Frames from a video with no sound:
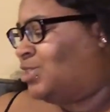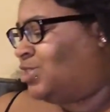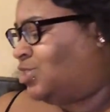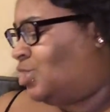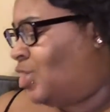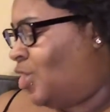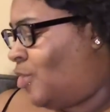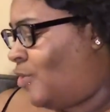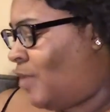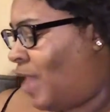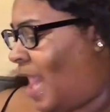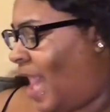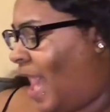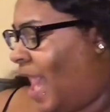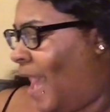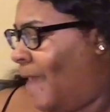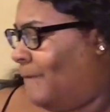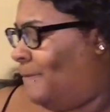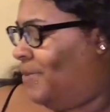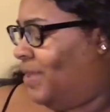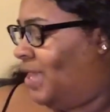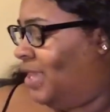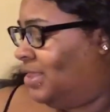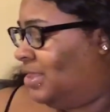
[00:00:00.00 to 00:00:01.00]
so I
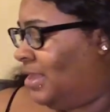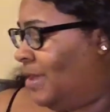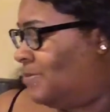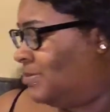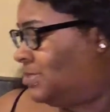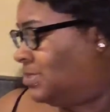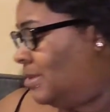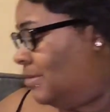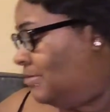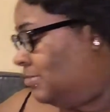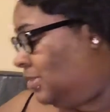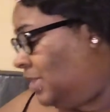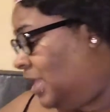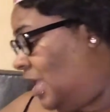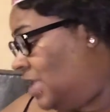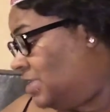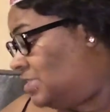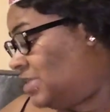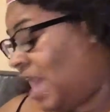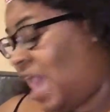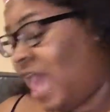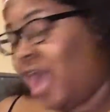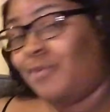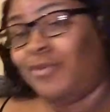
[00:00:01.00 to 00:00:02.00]
picked up some things
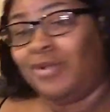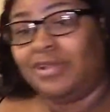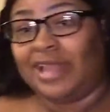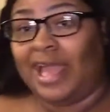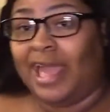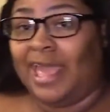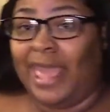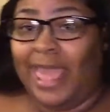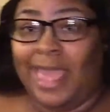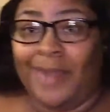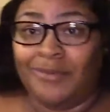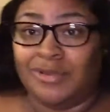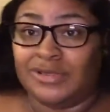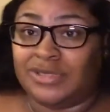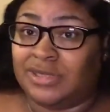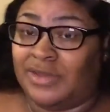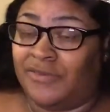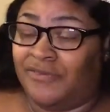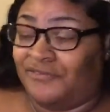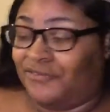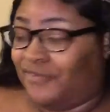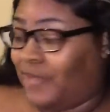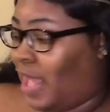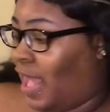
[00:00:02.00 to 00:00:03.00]
that I were not able to
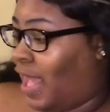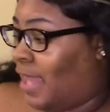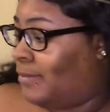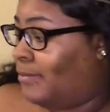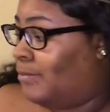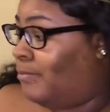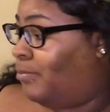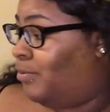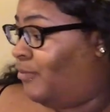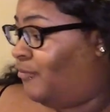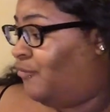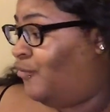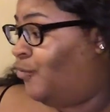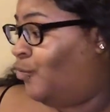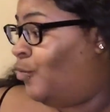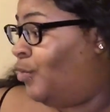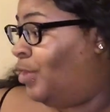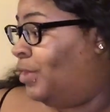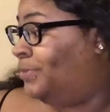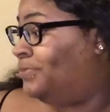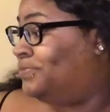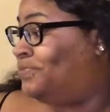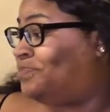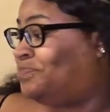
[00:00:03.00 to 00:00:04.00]
find
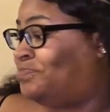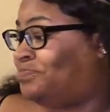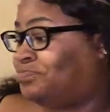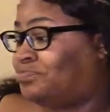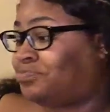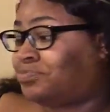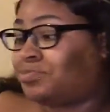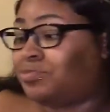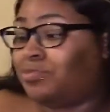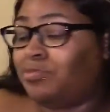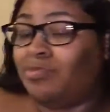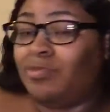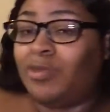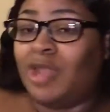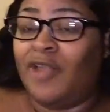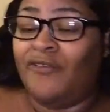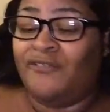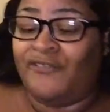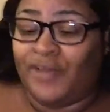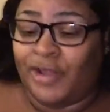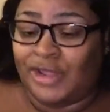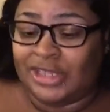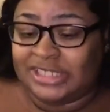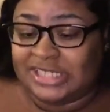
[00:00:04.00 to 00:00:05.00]
before.
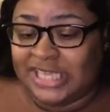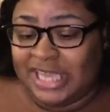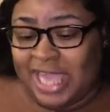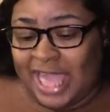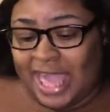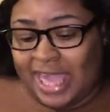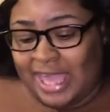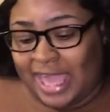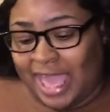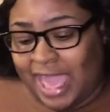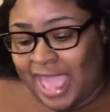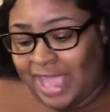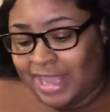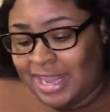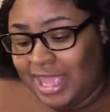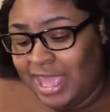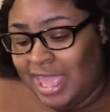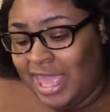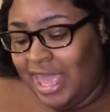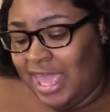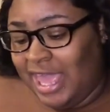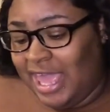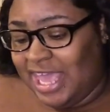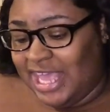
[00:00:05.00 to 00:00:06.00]
First thing I got
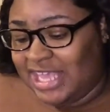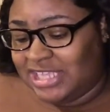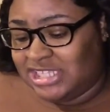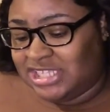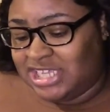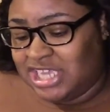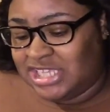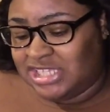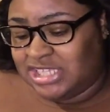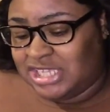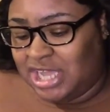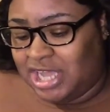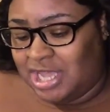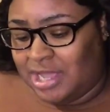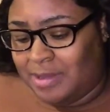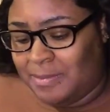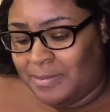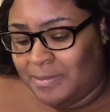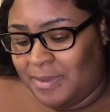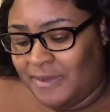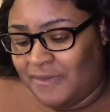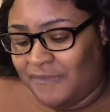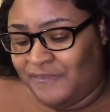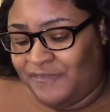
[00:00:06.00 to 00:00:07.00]
is this um,
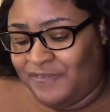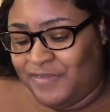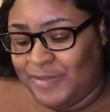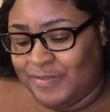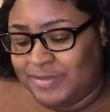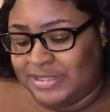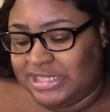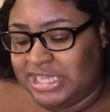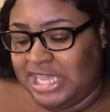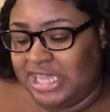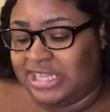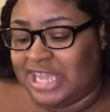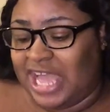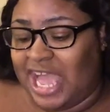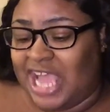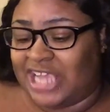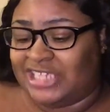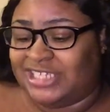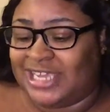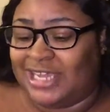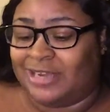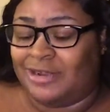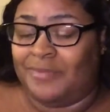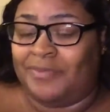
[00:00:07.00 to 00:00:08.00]
15
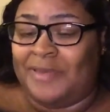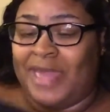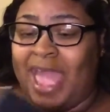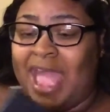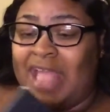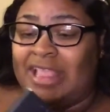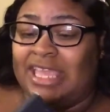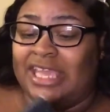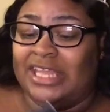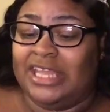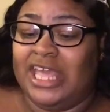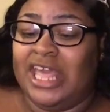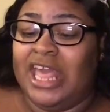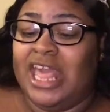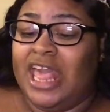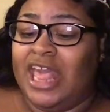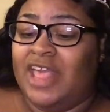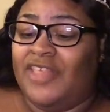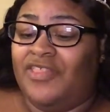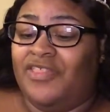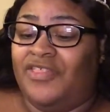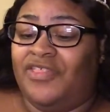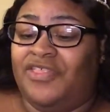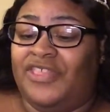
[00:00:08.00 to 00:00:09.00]
eyeshadow palette.
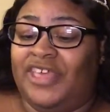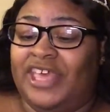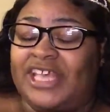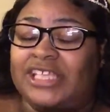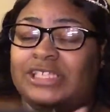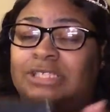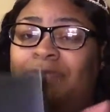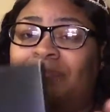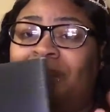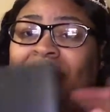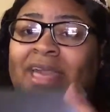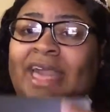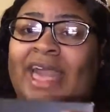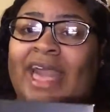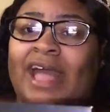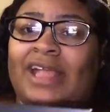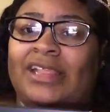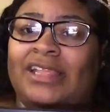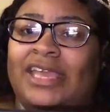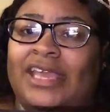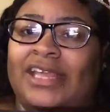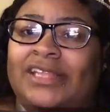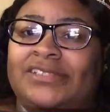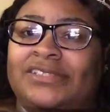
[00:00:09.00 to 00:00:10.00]
This
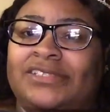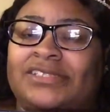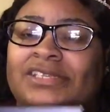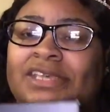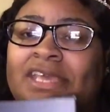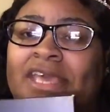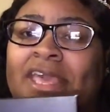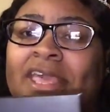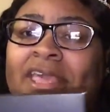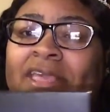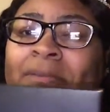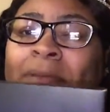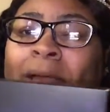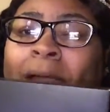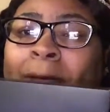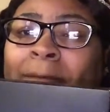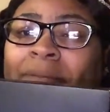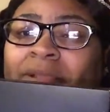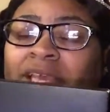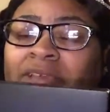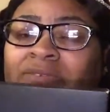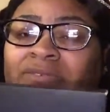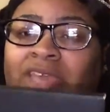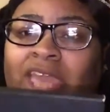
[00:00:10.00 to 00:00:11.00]
palette I
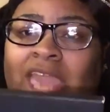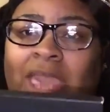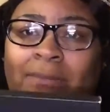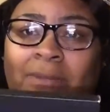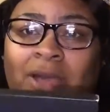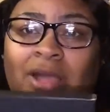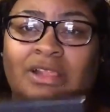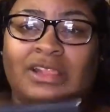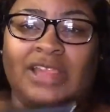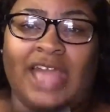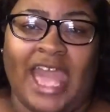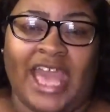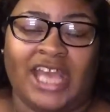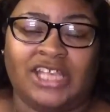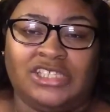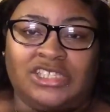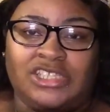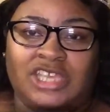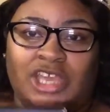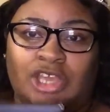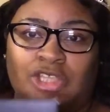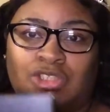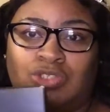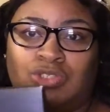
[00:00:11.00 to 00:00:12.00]
believe came out last
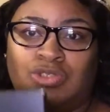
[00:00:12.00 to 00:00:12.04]
year